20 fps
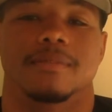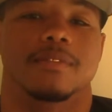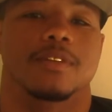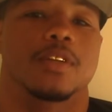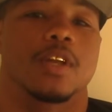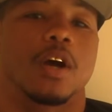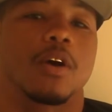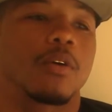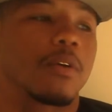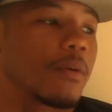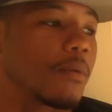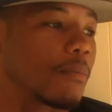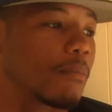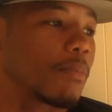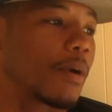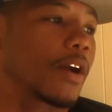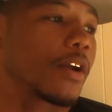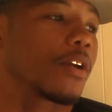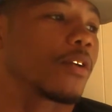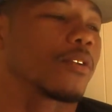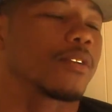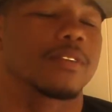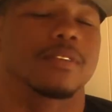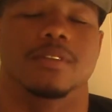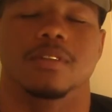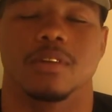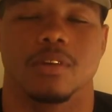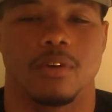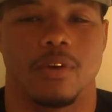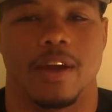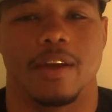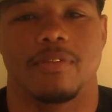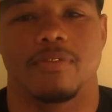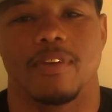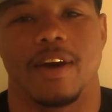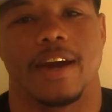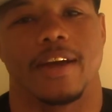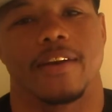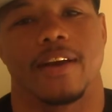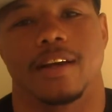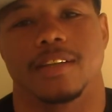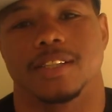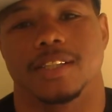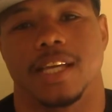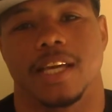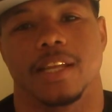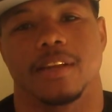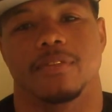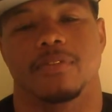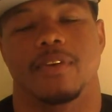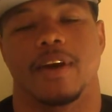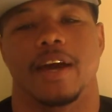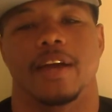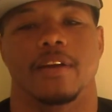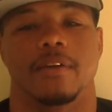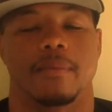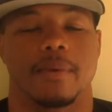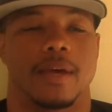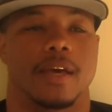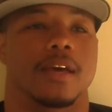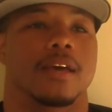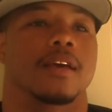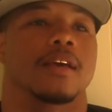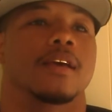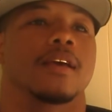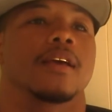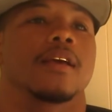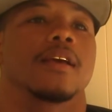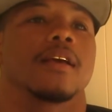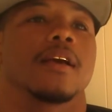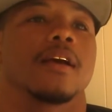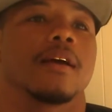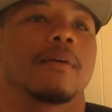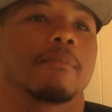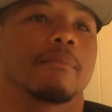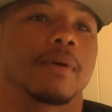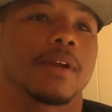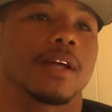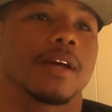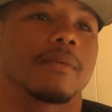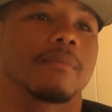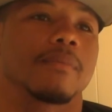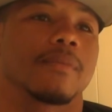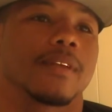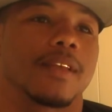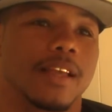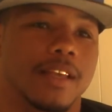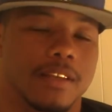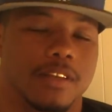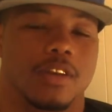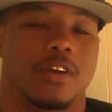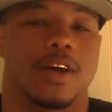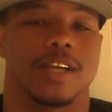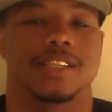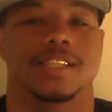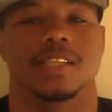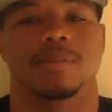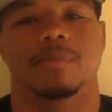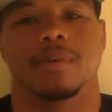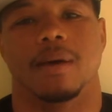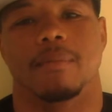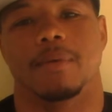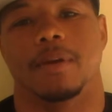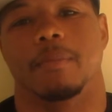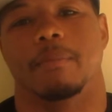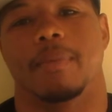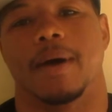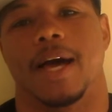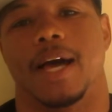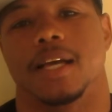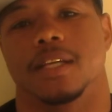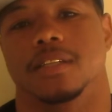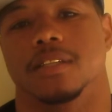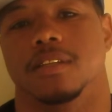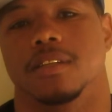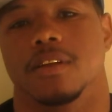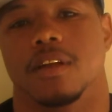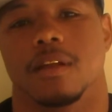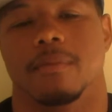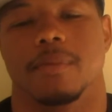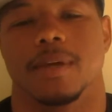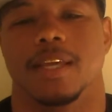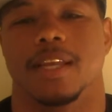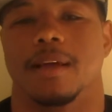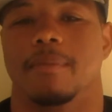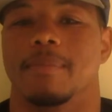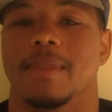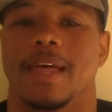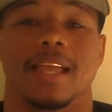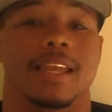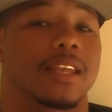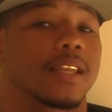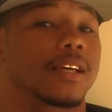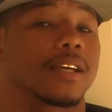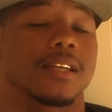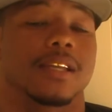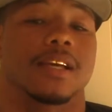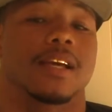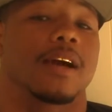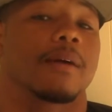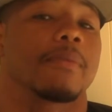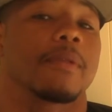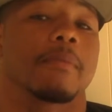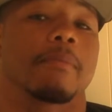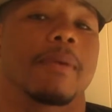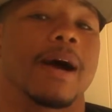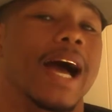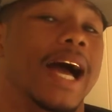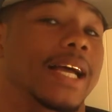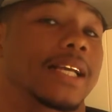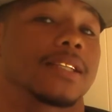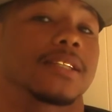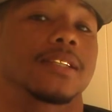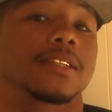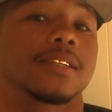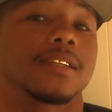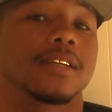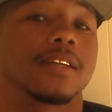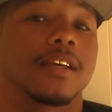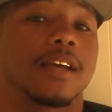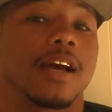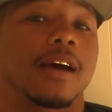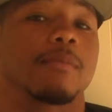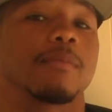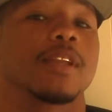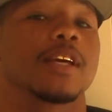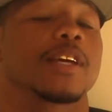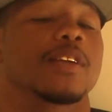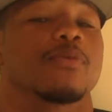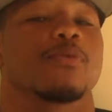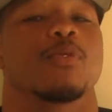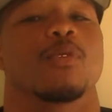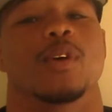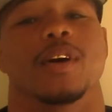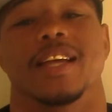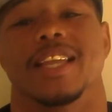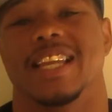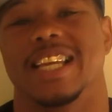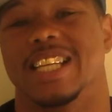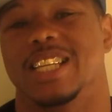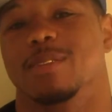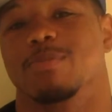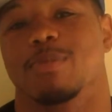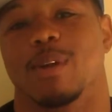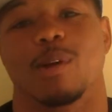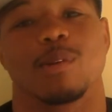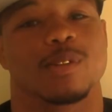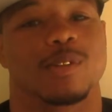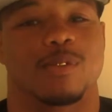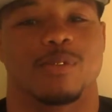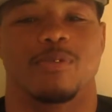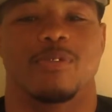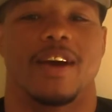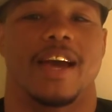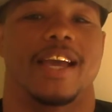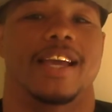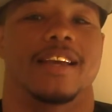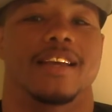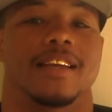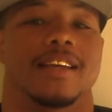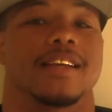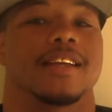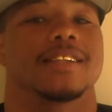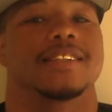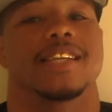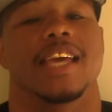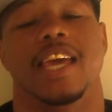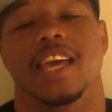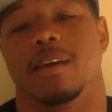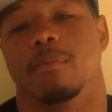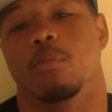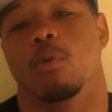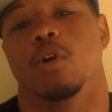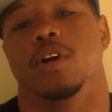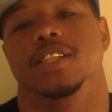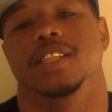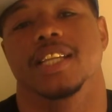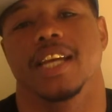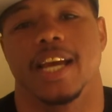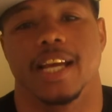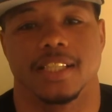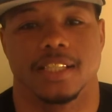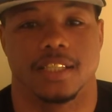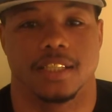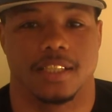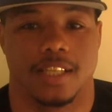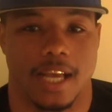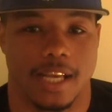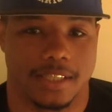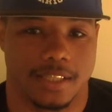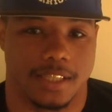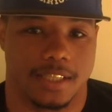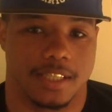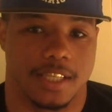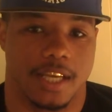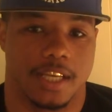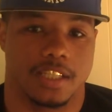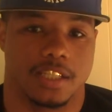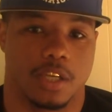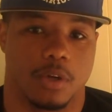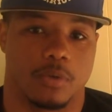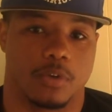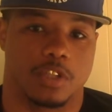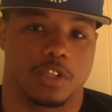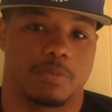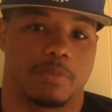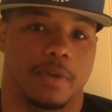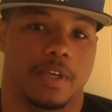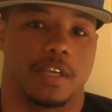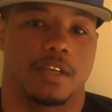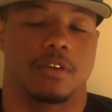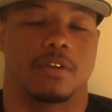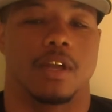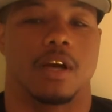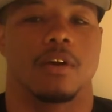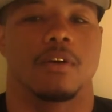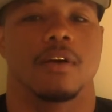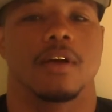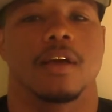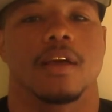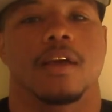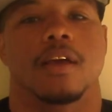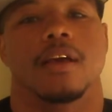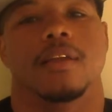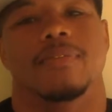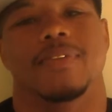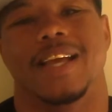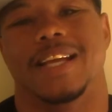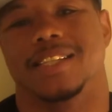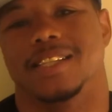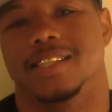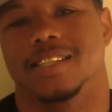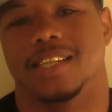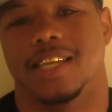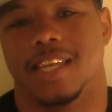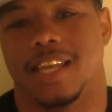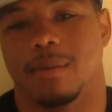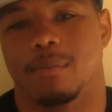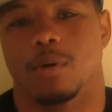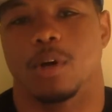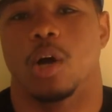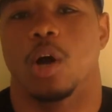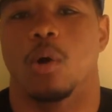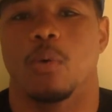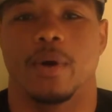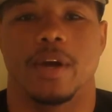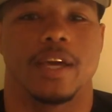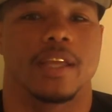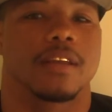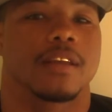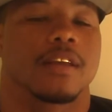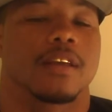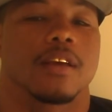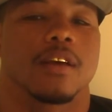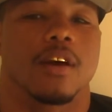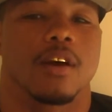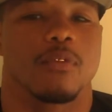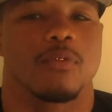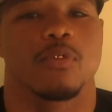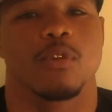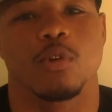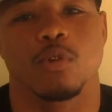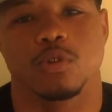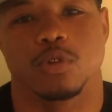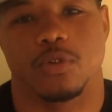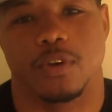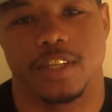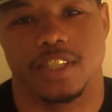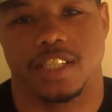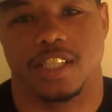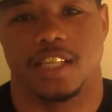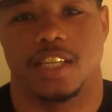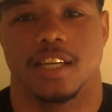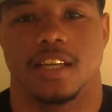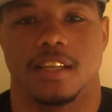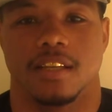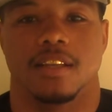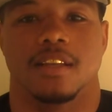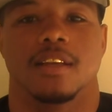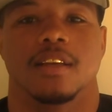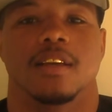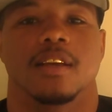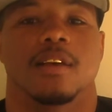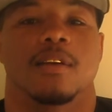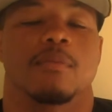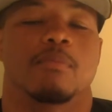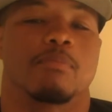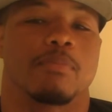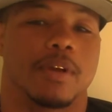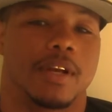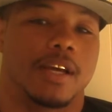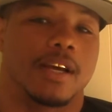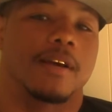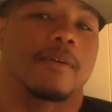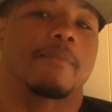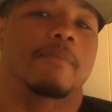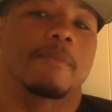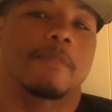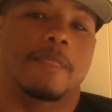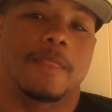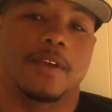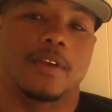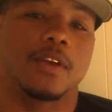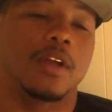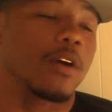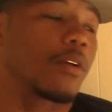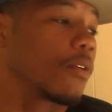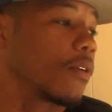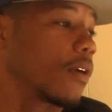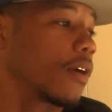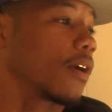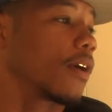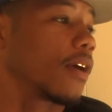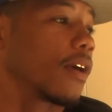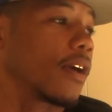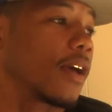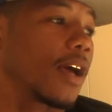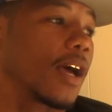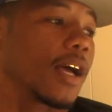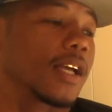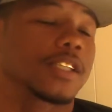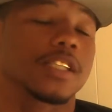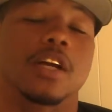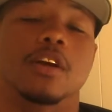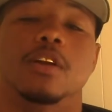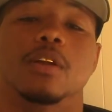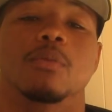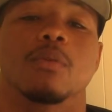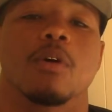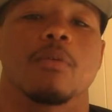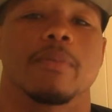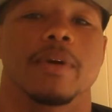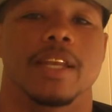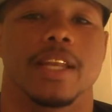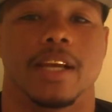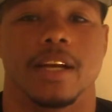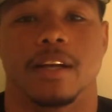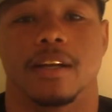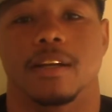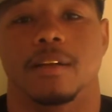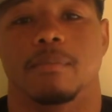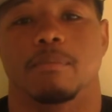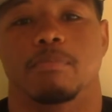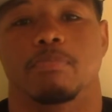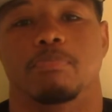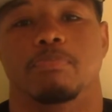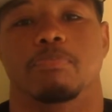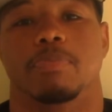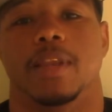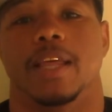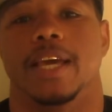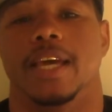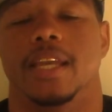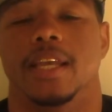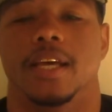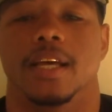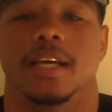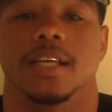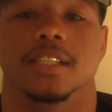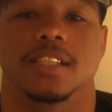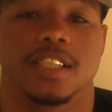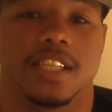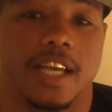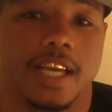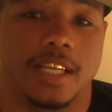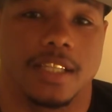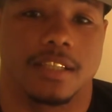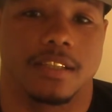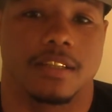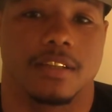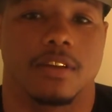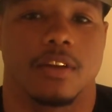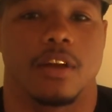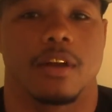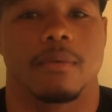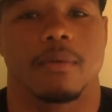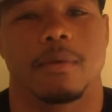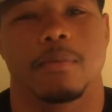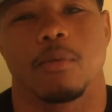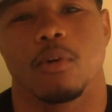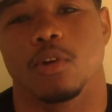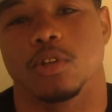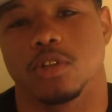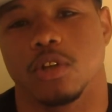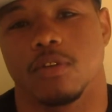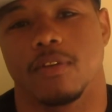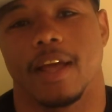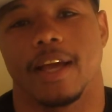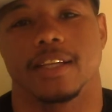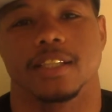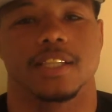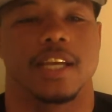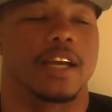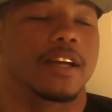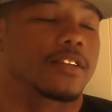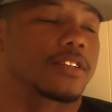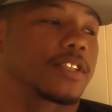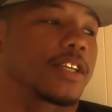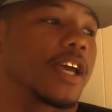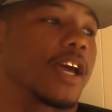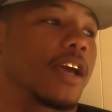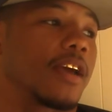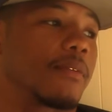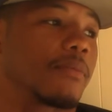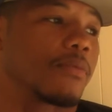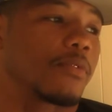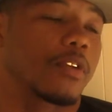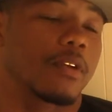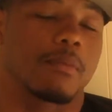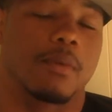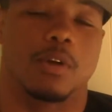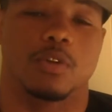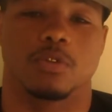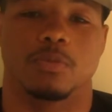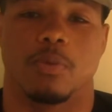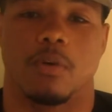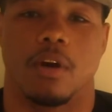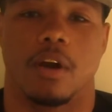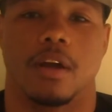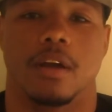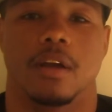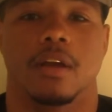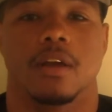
you know, Berto, great fighter, outstanding fighter, man. But, um, you know, I see him coming to box, you know what I mean? I'm not looking to come to box. I'm looking for an explosive fight taking more chances, I should say, so to speak, you know? Not just saying I'm gonna go in, fools rush in. But, um, you know, I certainly won't be there playing uh, chess, you know what I mean? More so like checkers game for the most part.